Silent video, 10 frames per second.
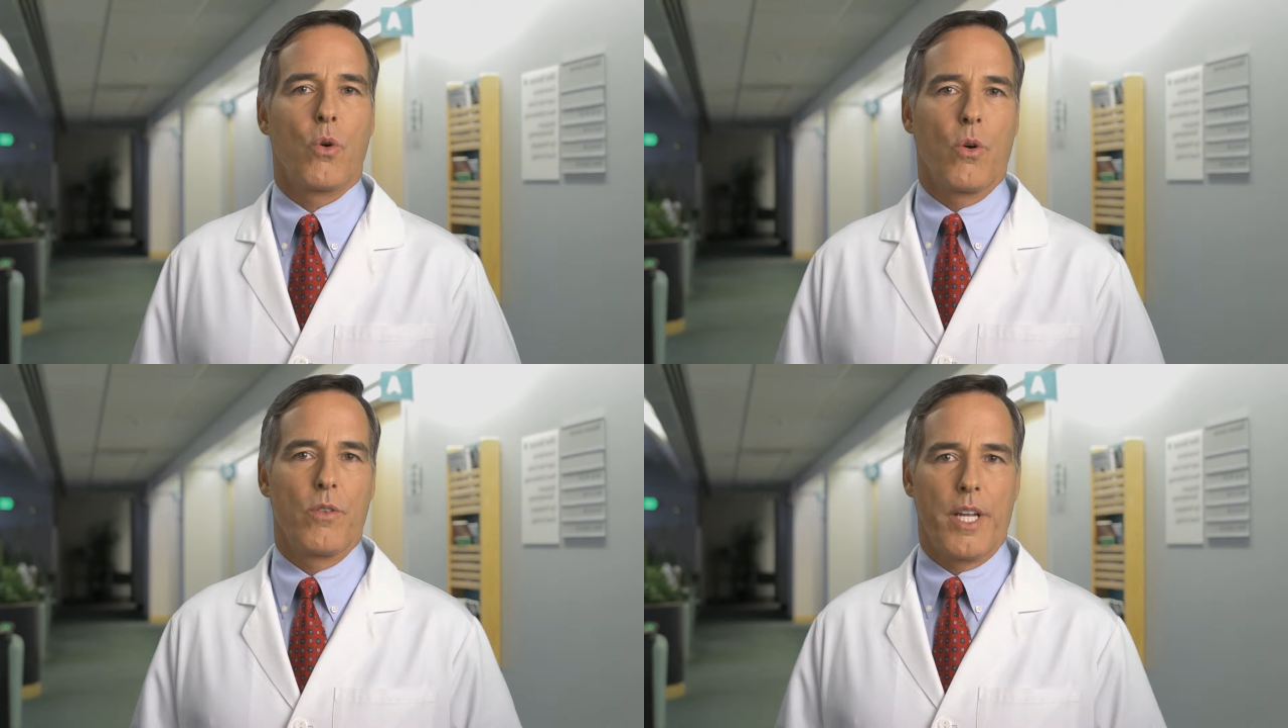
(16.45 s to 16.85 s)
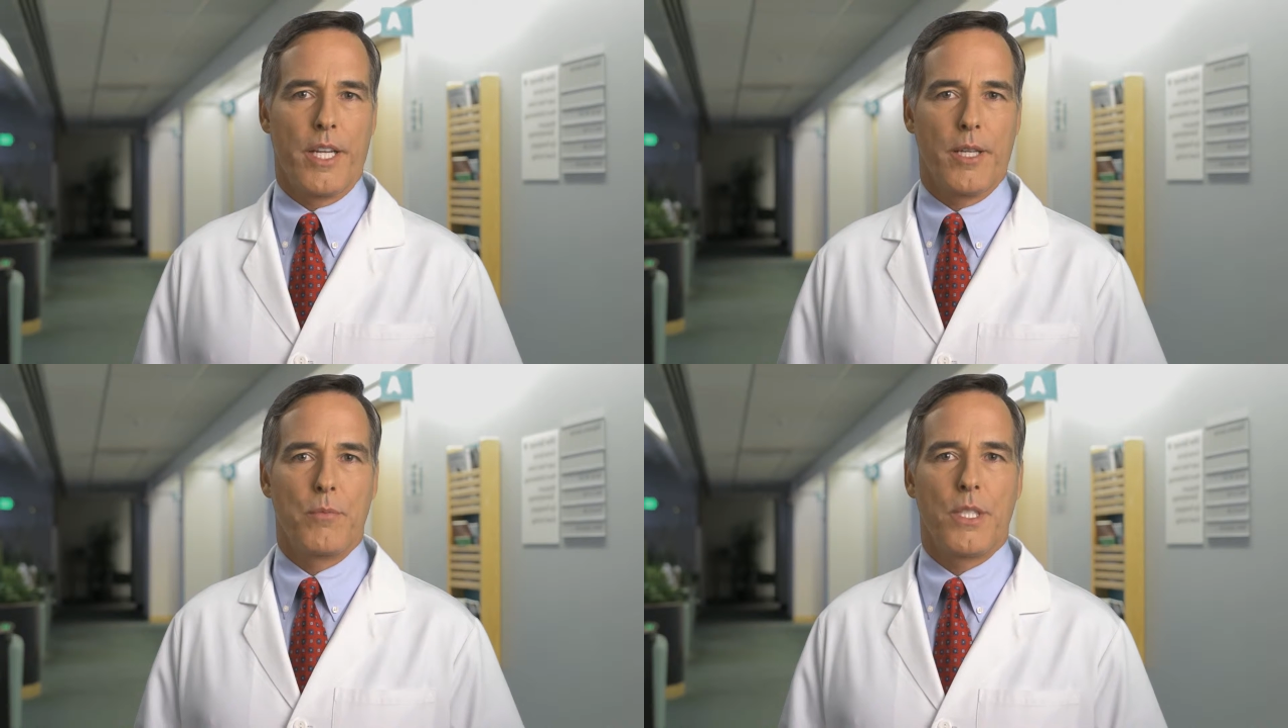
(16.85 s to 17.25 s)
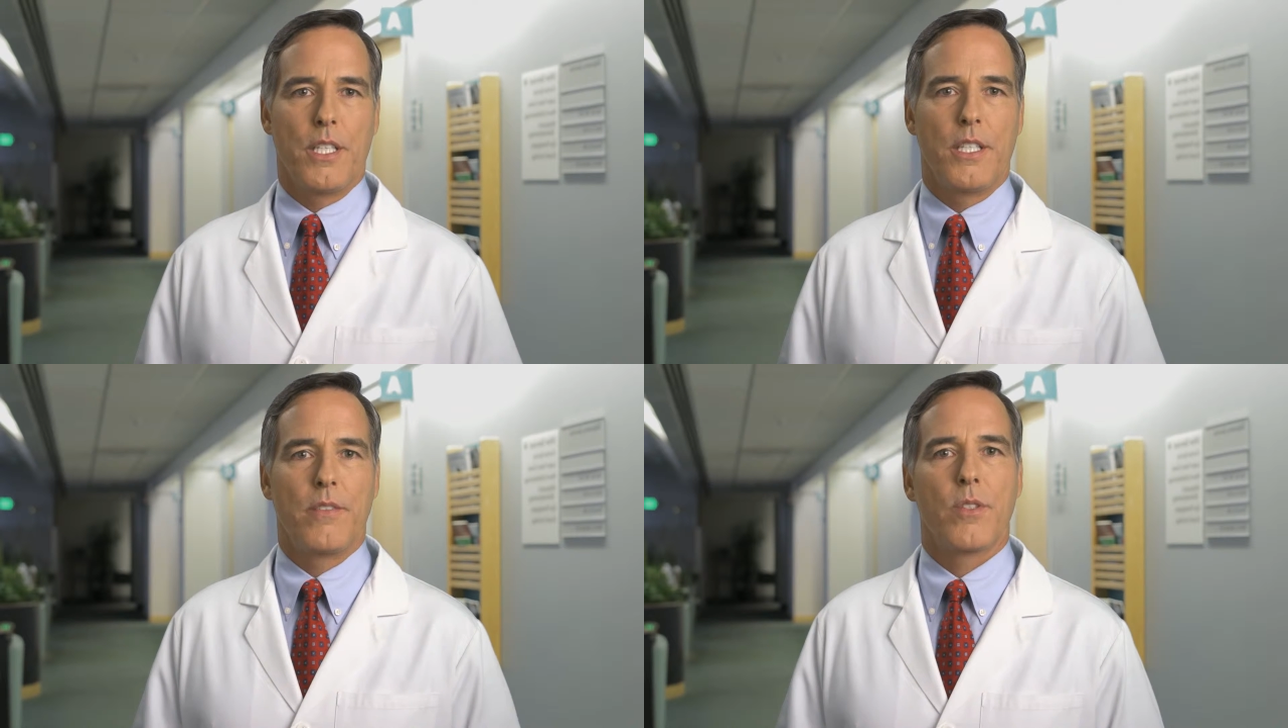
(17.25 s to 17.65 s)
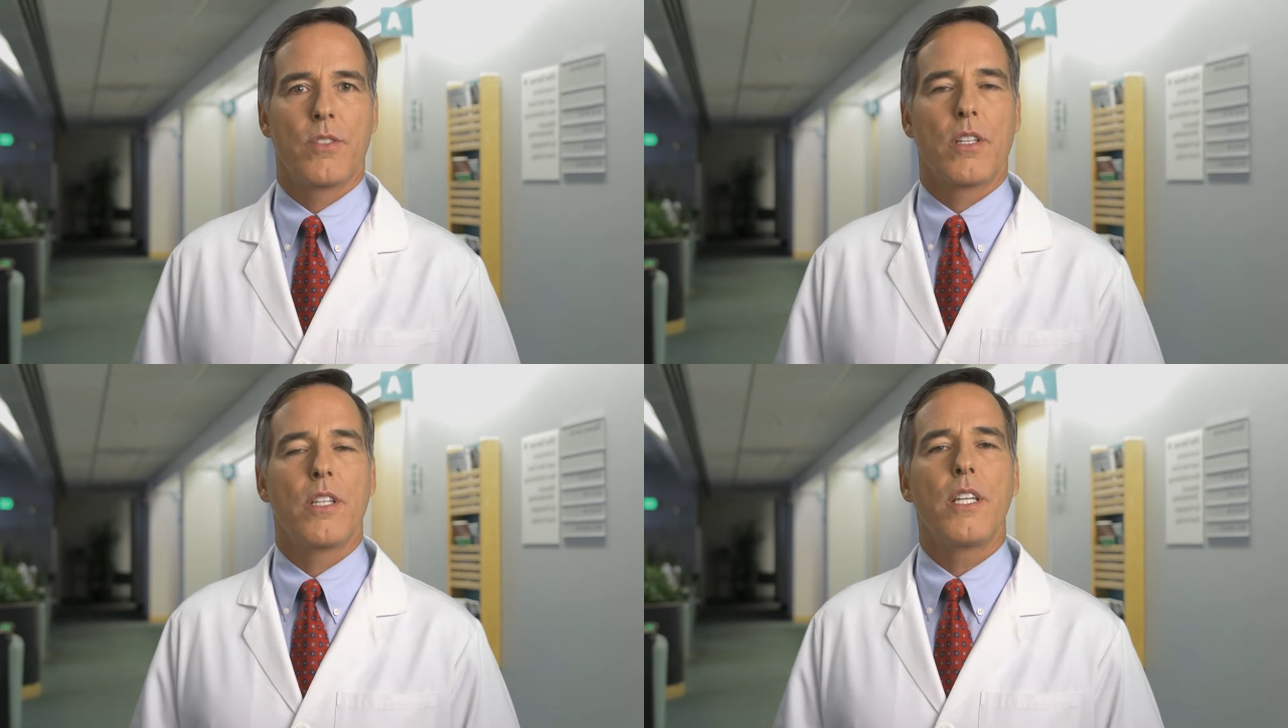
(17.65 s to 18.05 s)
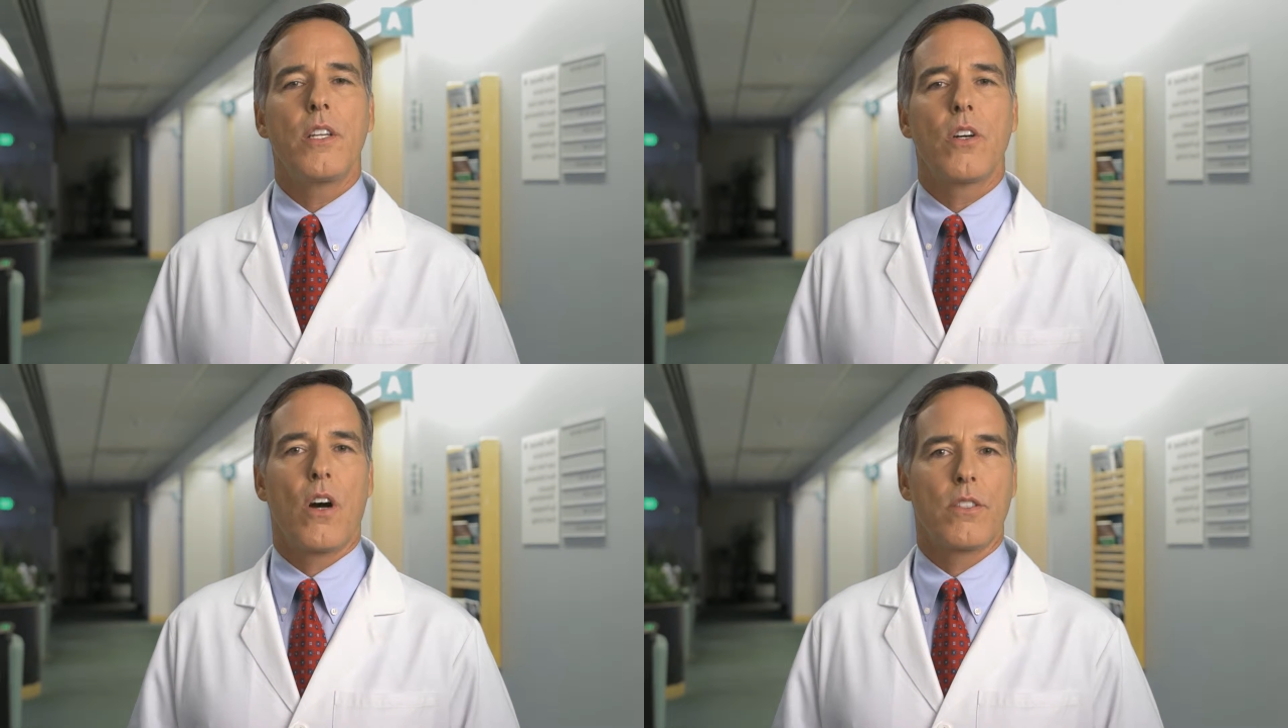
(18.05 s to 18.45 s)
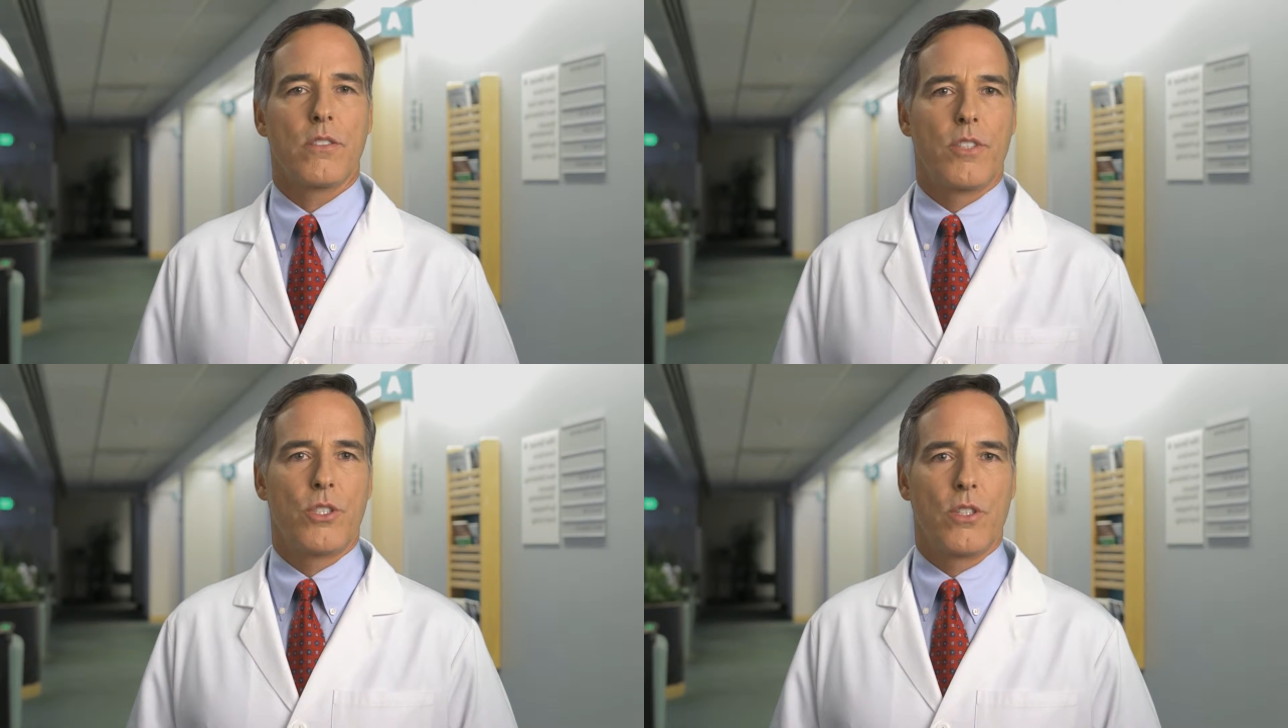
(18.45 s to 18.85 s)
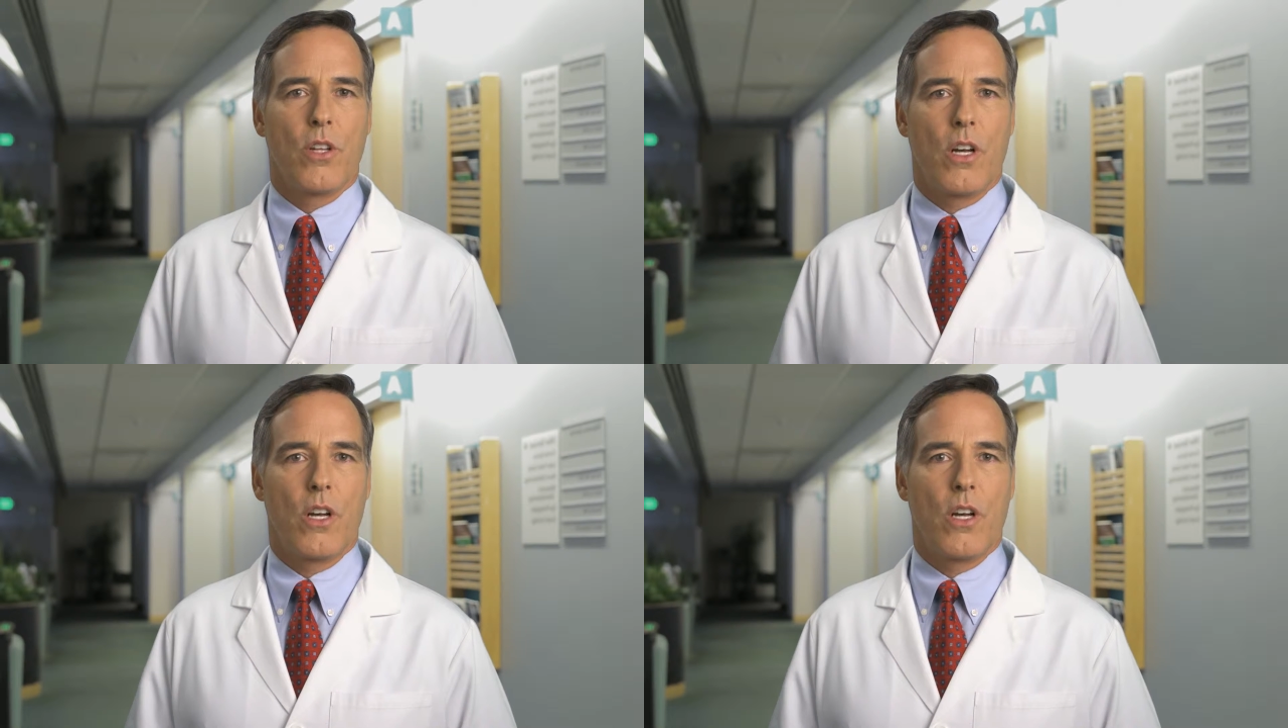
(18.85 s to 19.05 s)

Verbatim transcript: or AMD, is the leading cause of vision